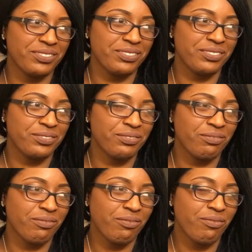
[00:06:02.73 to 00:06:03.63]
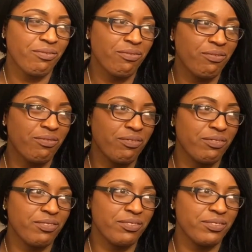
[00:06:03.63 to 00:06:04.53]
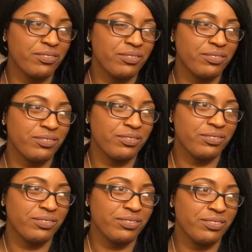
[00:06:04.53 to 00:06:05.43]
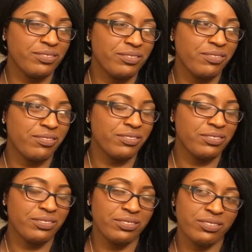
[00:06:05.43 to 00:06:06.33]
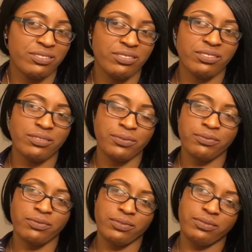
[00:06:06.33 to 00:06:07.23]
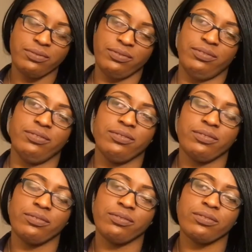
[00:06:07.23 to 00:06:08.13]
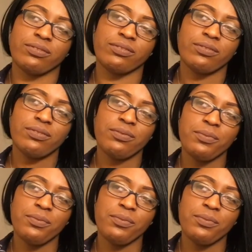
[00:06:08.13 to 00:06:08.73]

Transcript: (silent)